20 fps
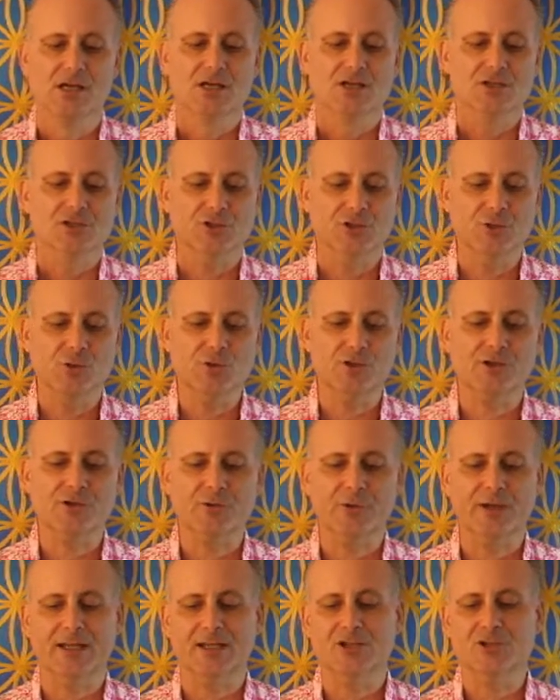so that you can
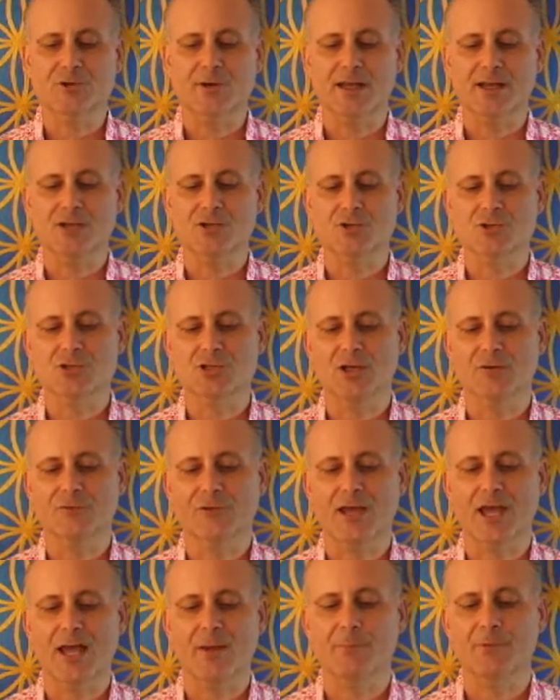create and attract to yourself
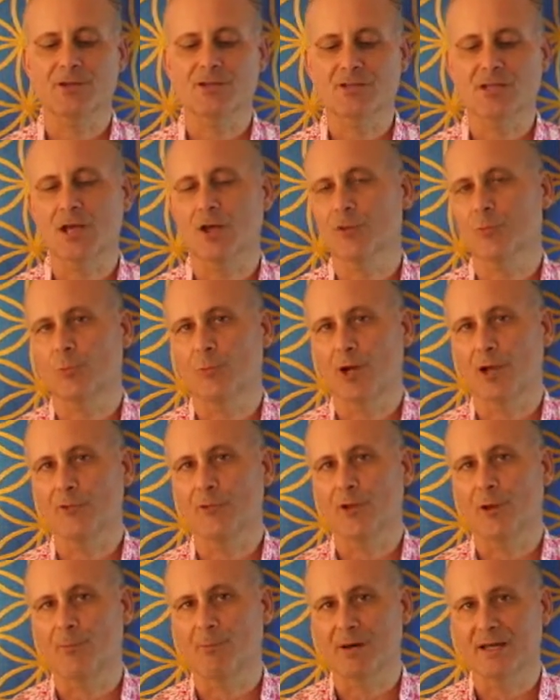the happiness, health,
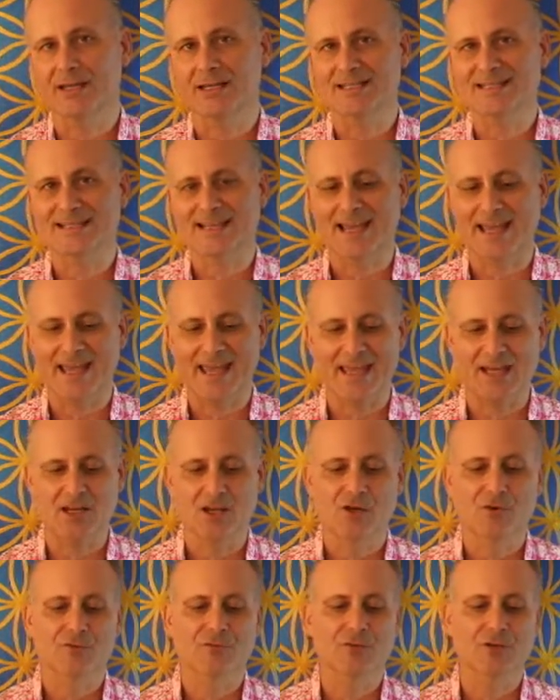wealth, abundance, and
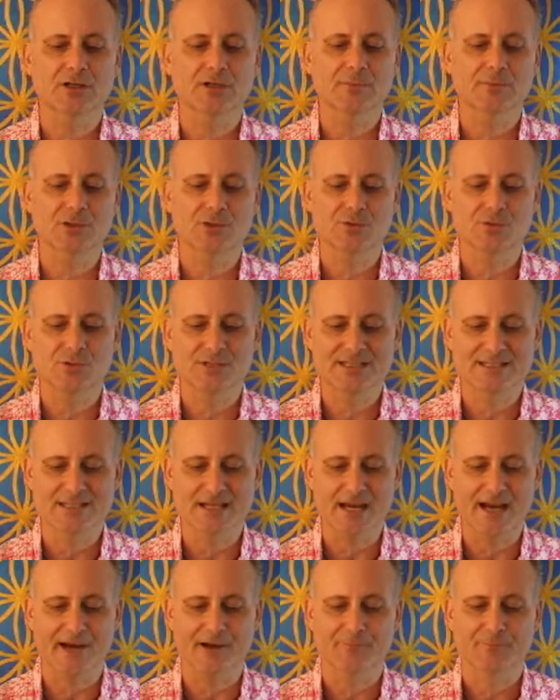freedom that you
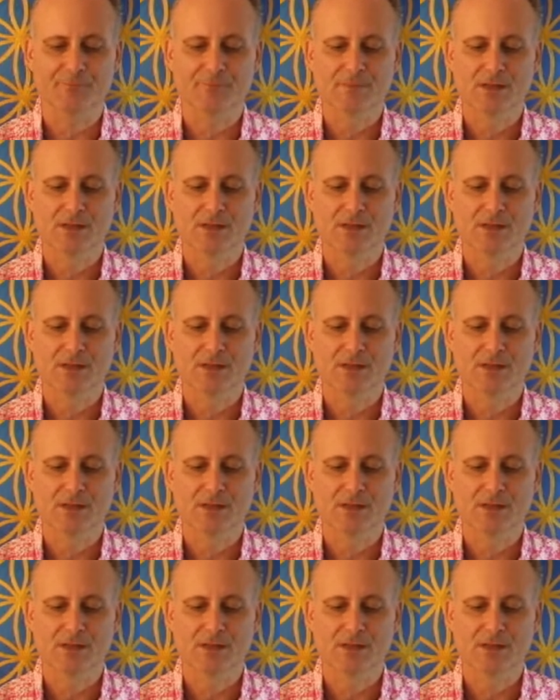desire.